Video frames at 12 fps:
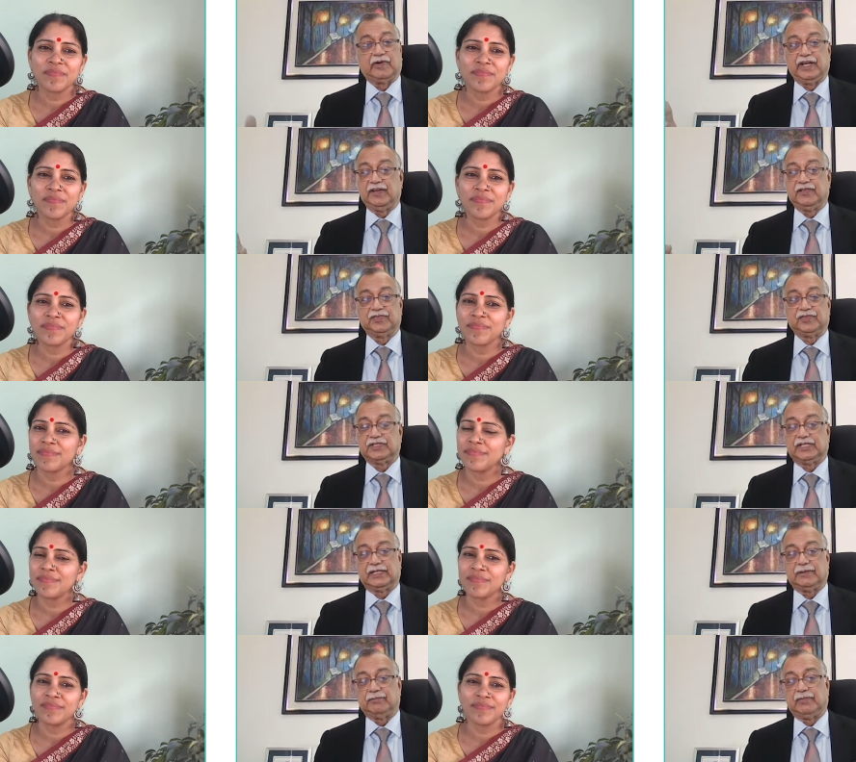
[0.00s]
Speaker 1: wives,
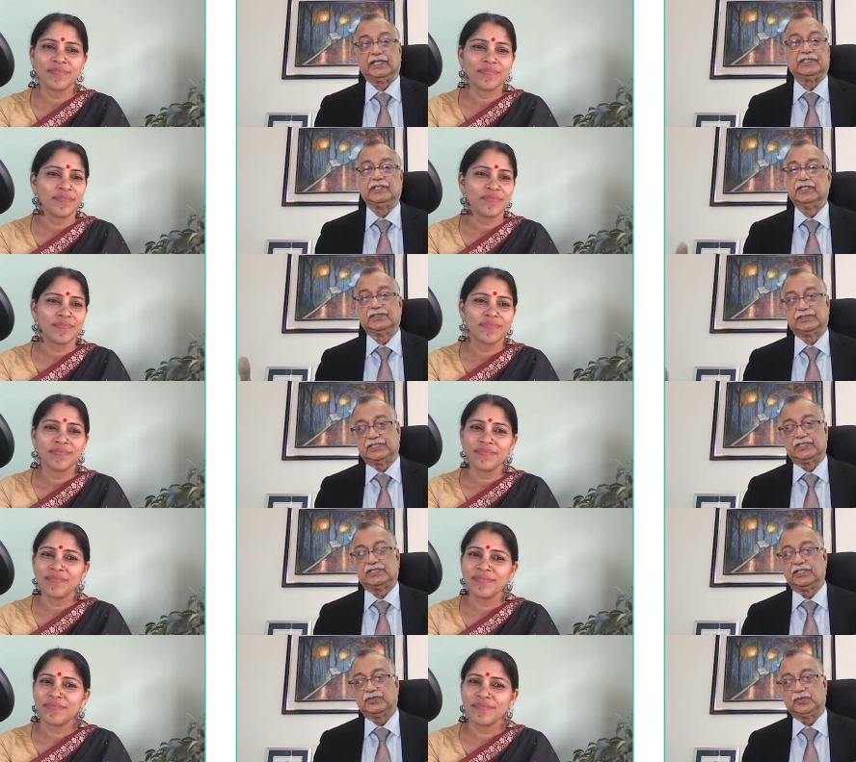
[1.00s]
uh, mothers,
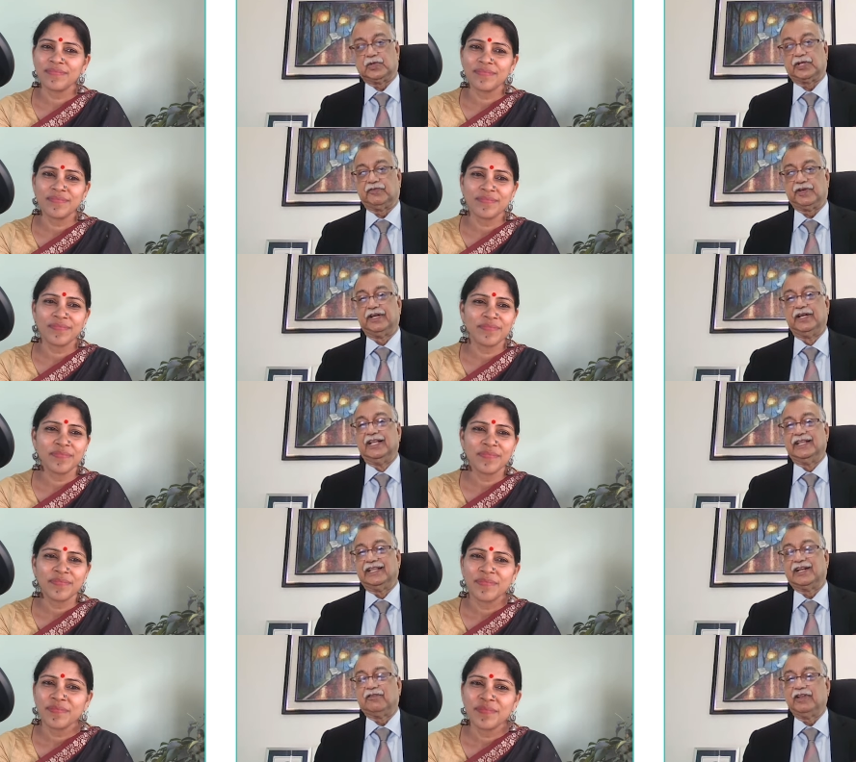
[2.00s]
sisters, whatever.
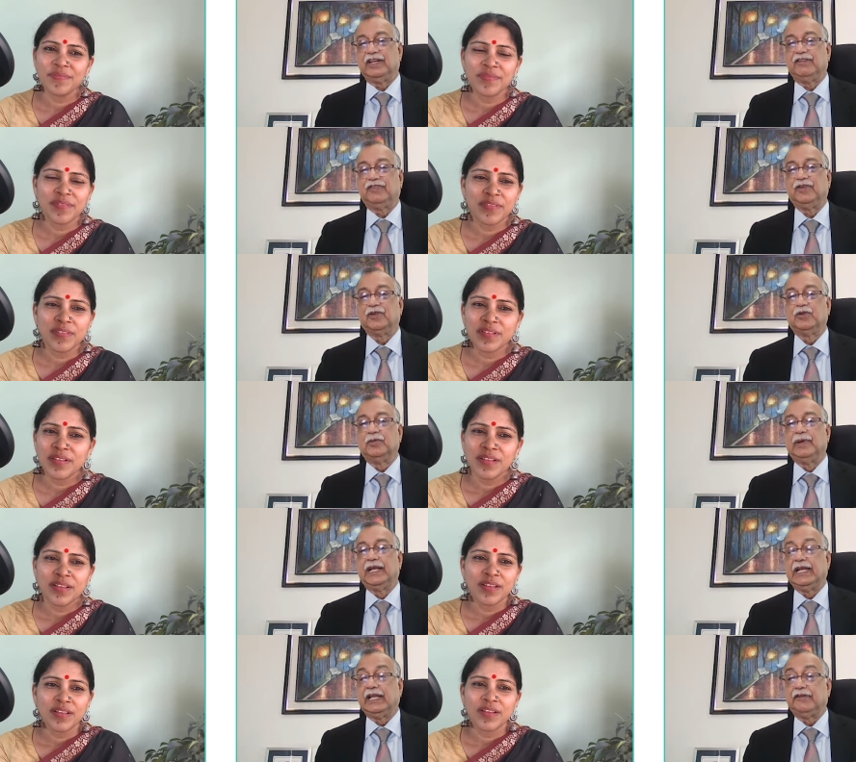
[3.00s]
There are very few good
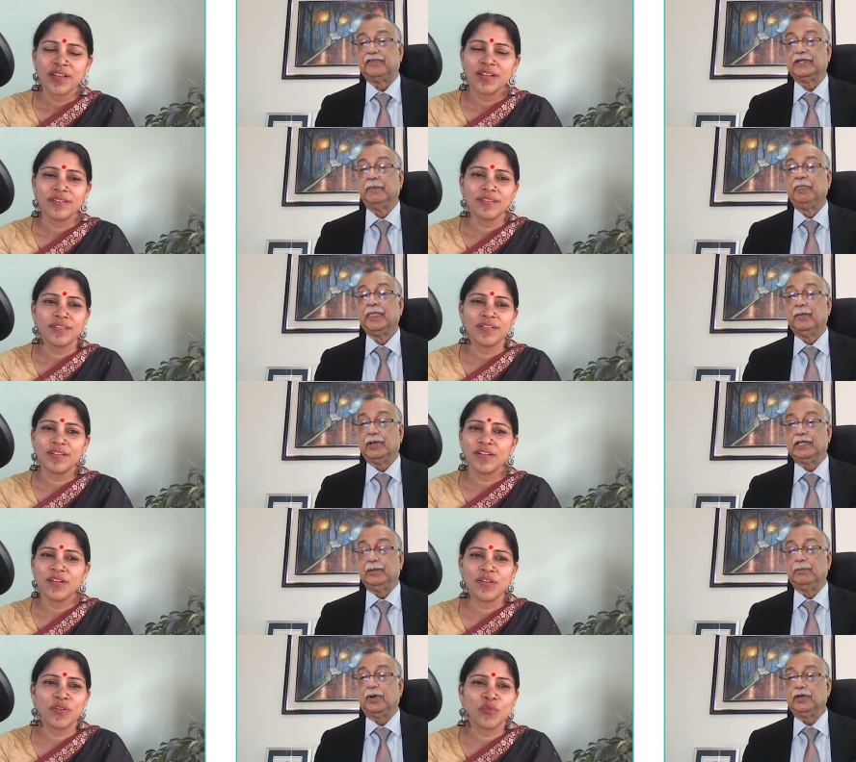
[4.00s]
men left. But the
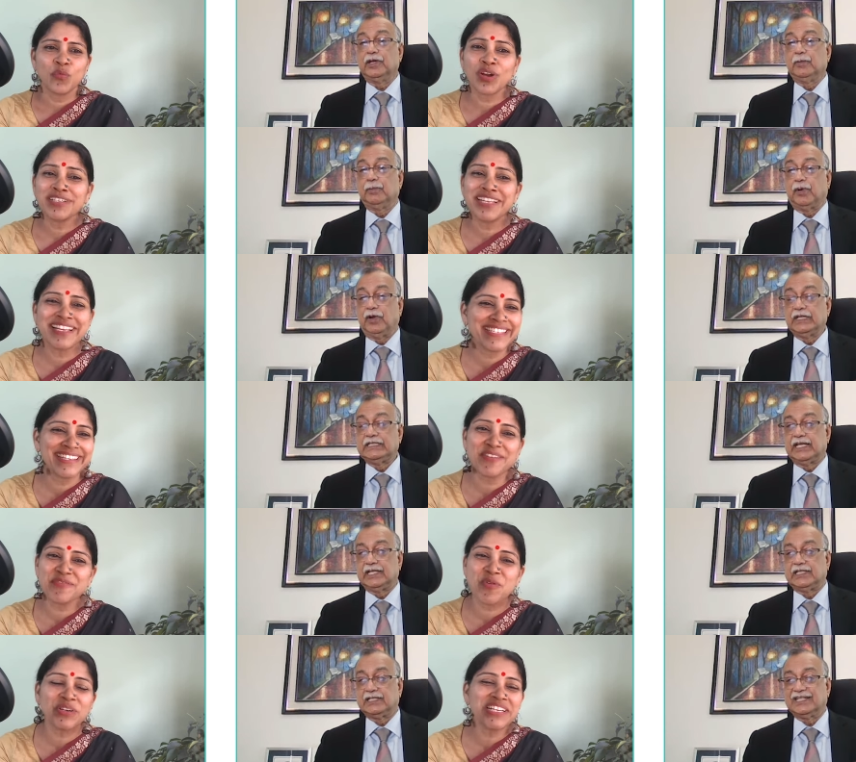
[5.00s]
important what point. Is the,
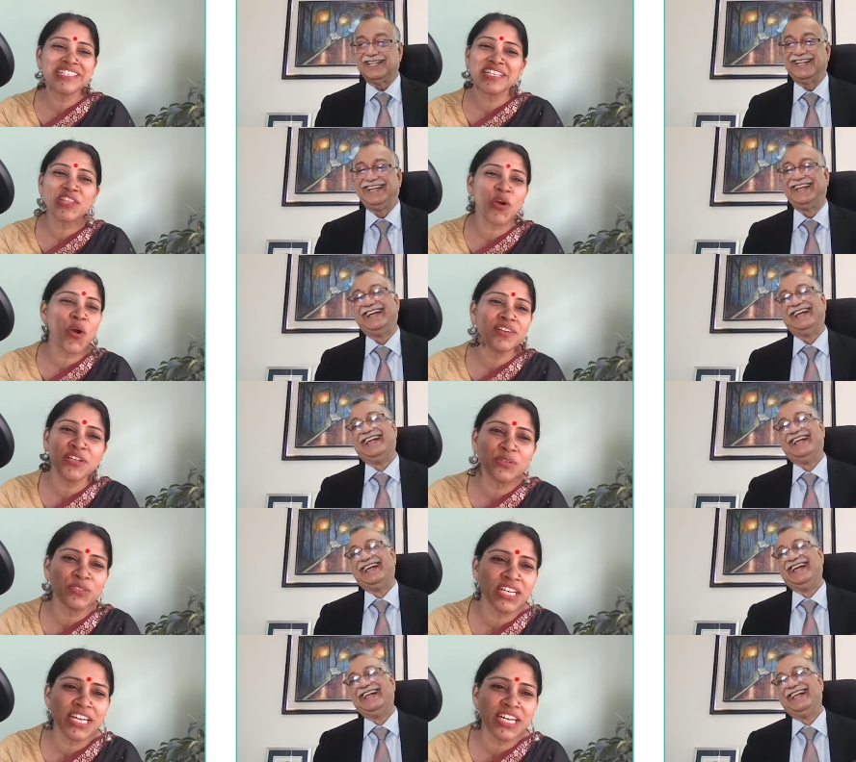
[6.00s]
Speaker 2: what is the thought
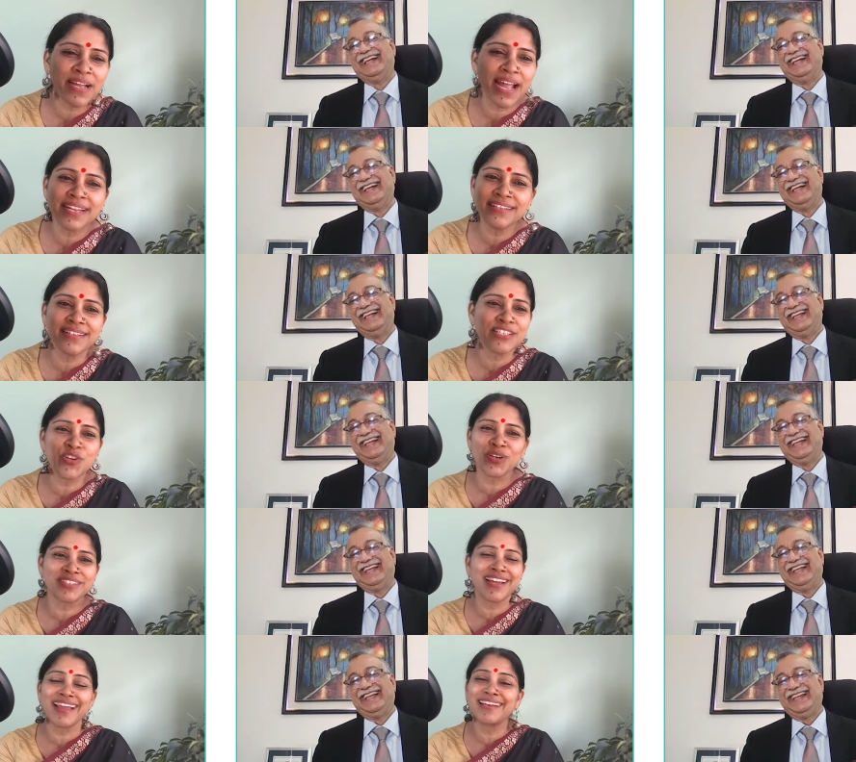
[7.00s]
usually behind this,
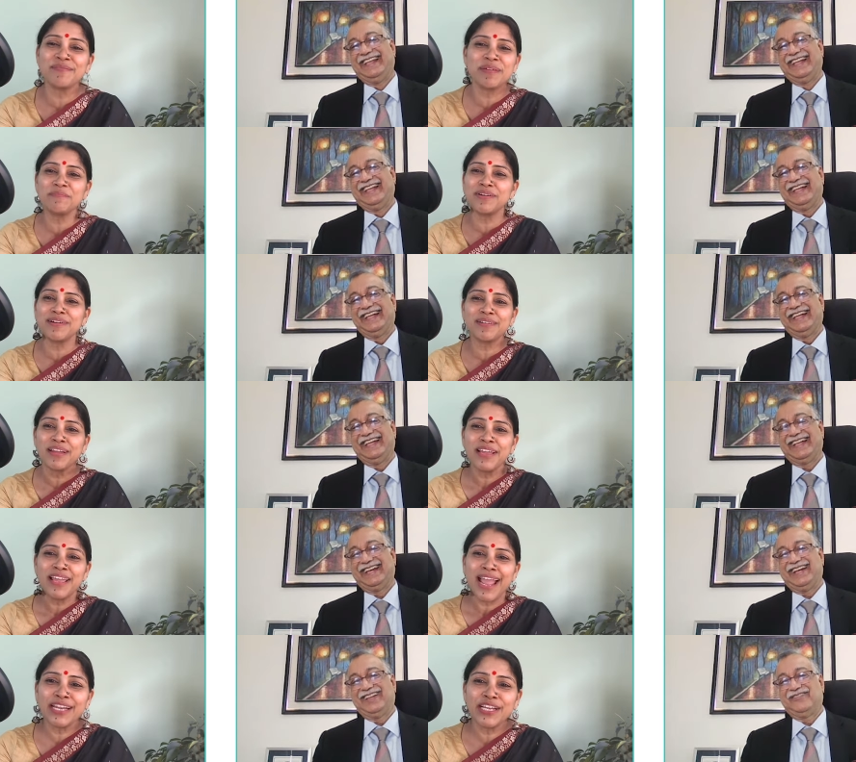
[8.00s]
doctor? I remember,
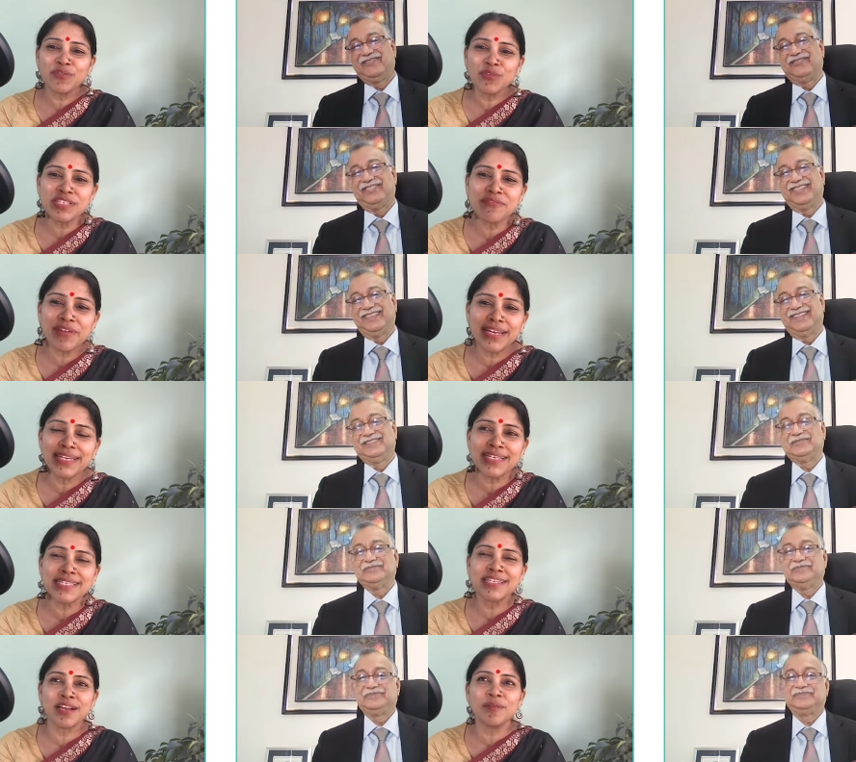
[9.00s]
and it was a very
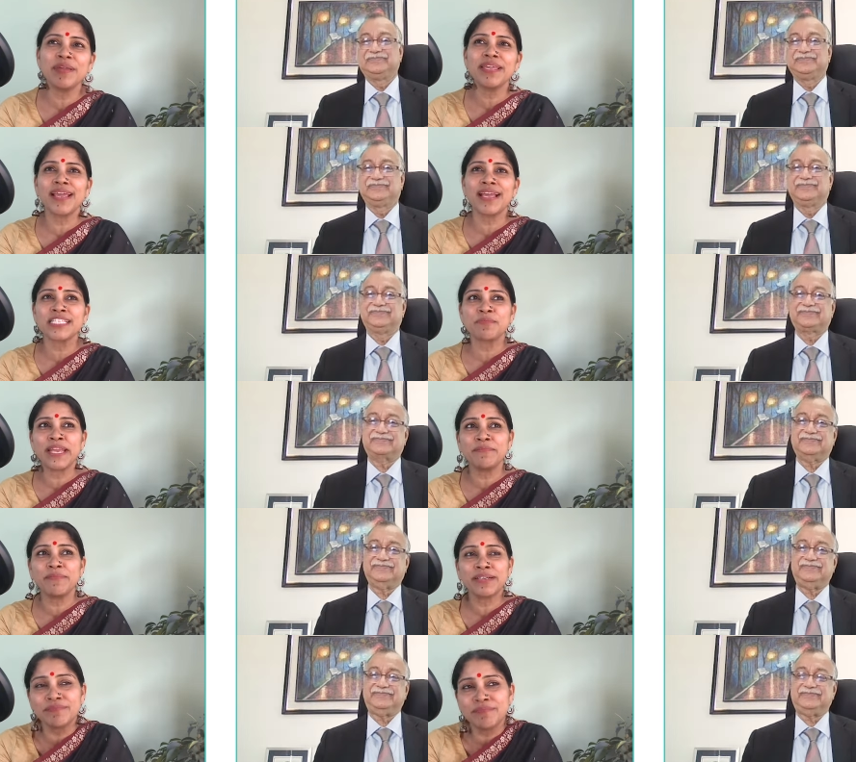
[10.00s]
disturbing aspect,
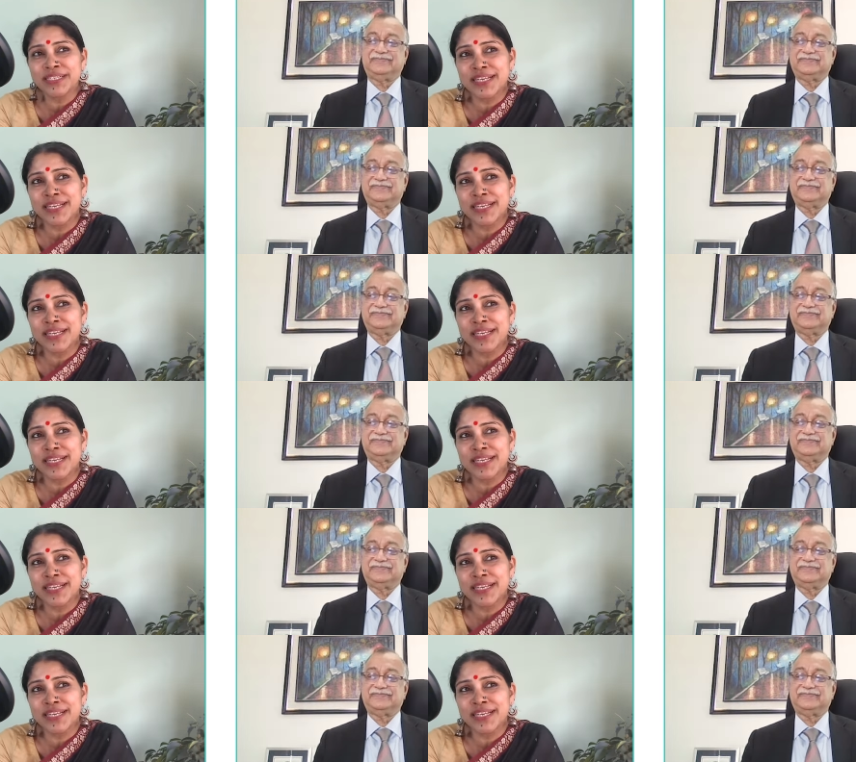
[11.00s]
but but